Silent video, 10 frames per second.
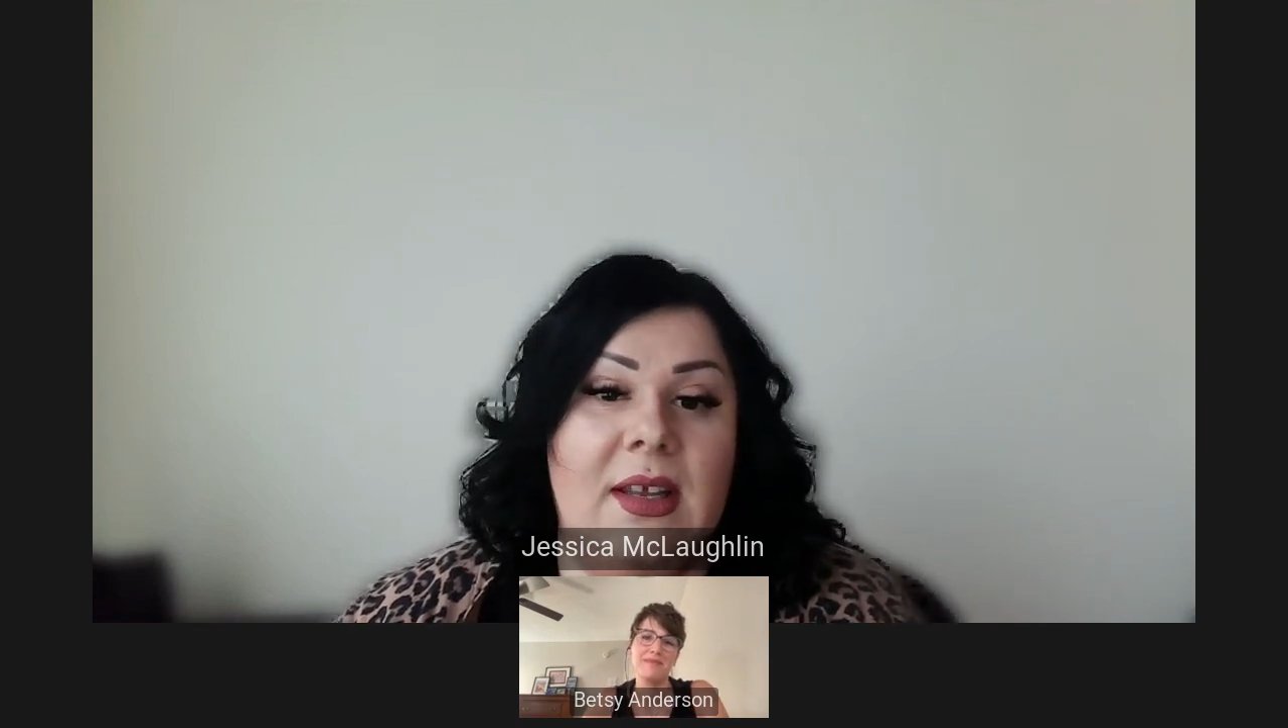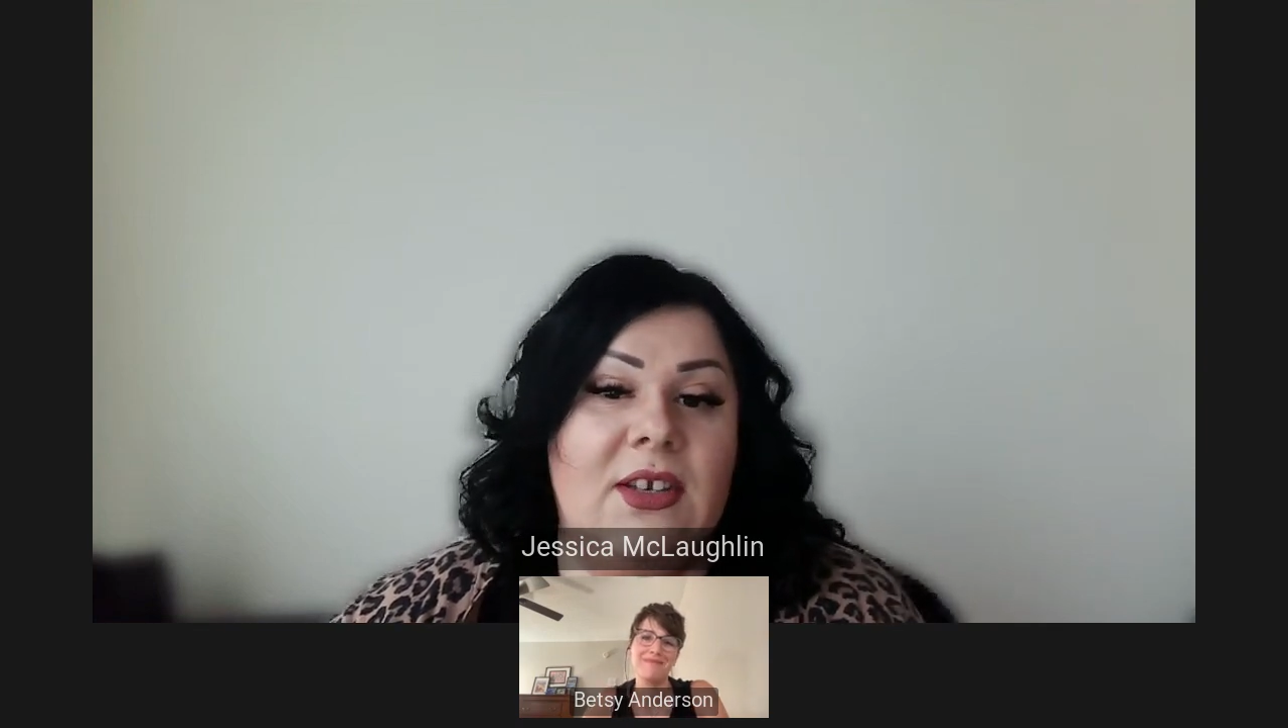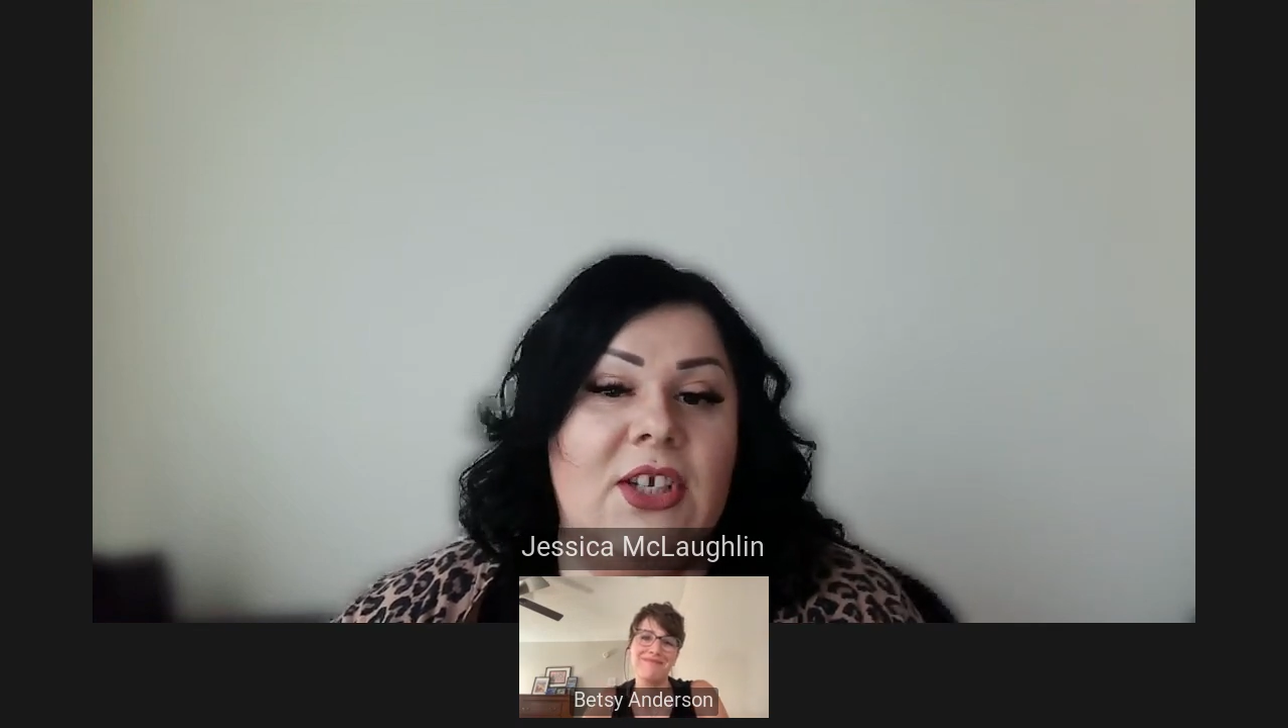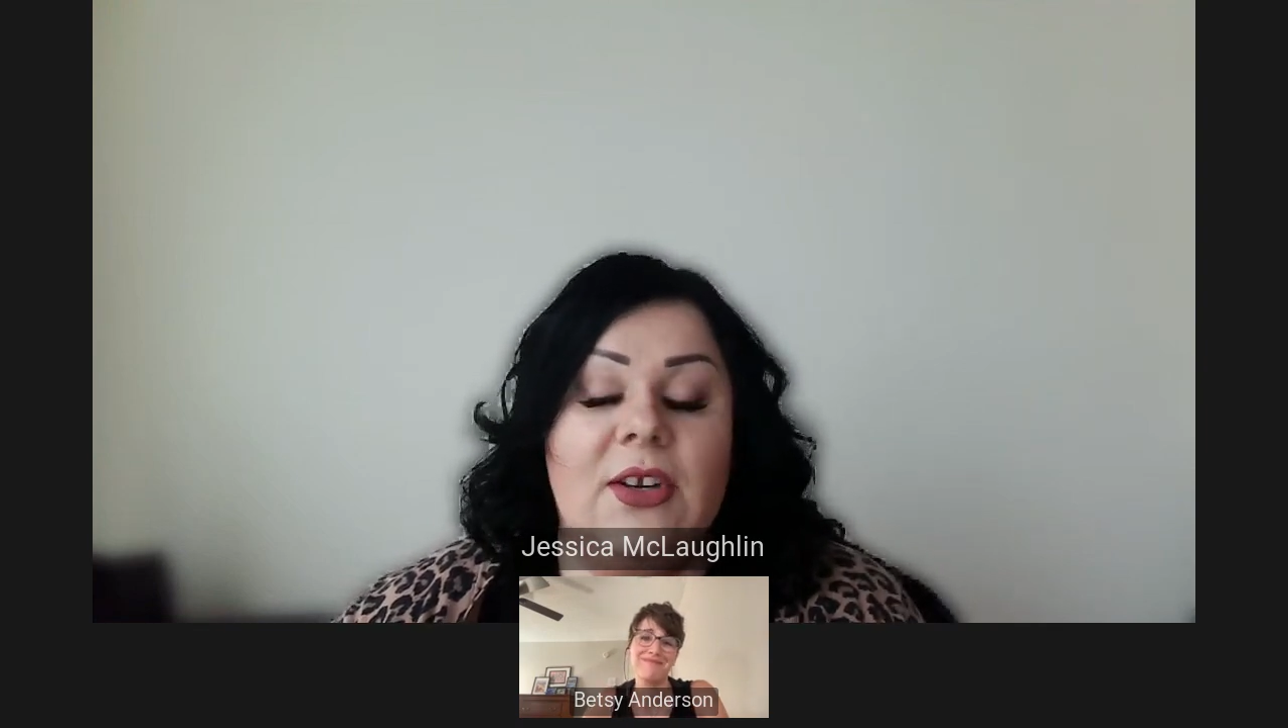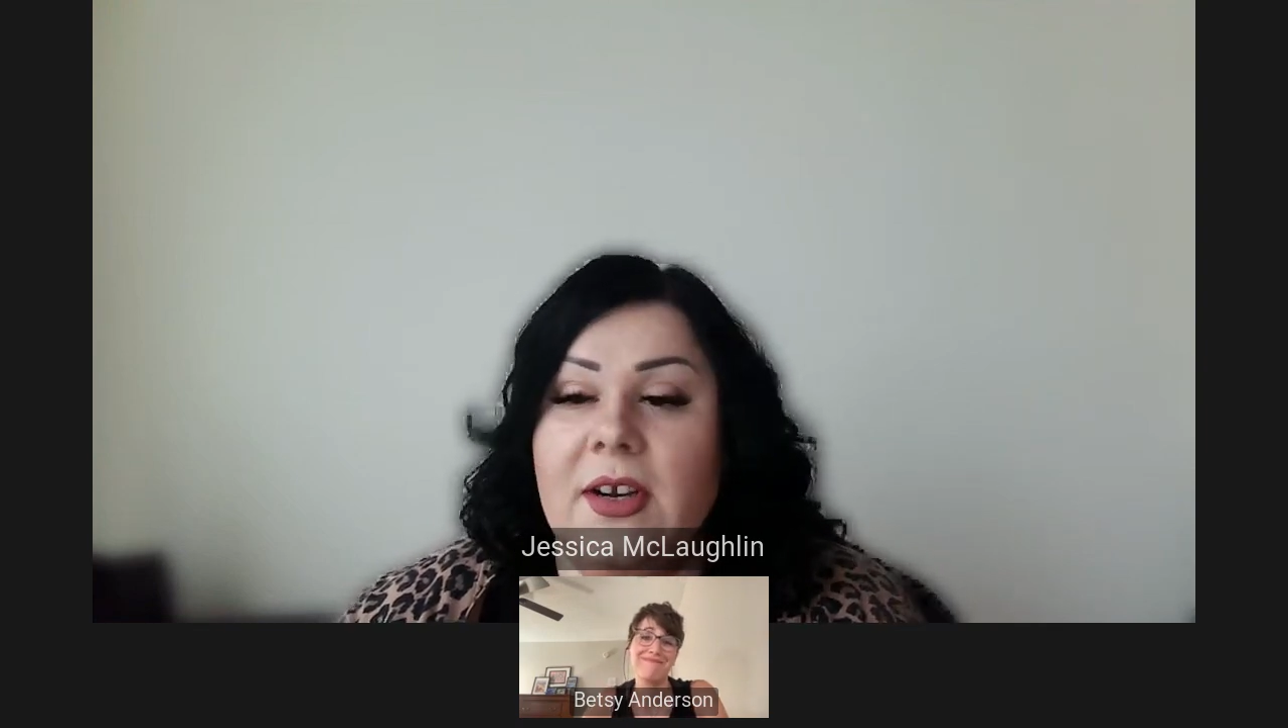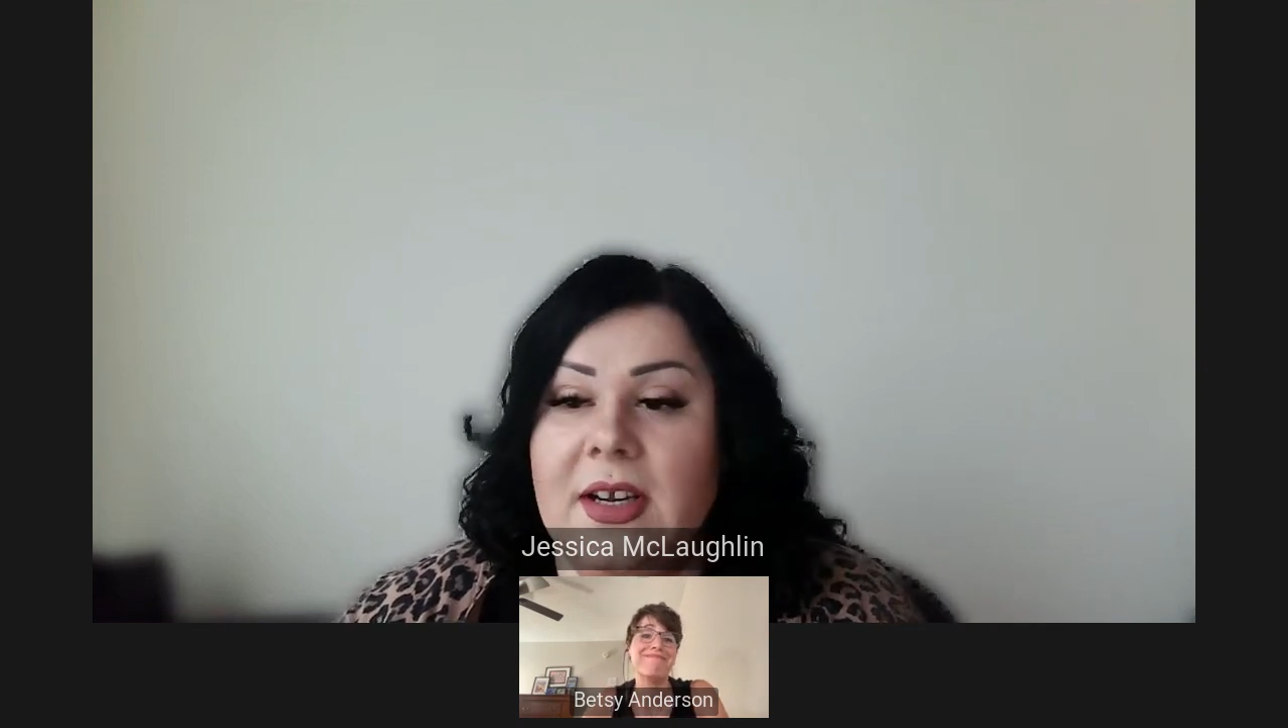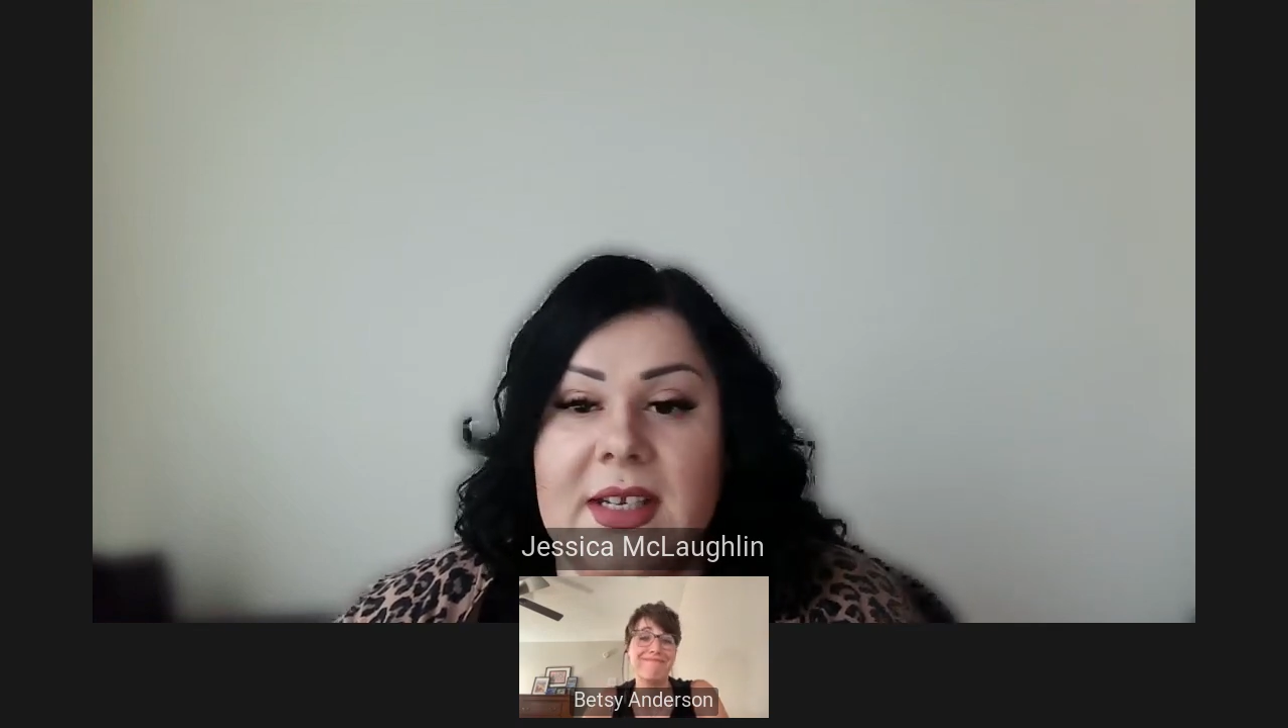Generate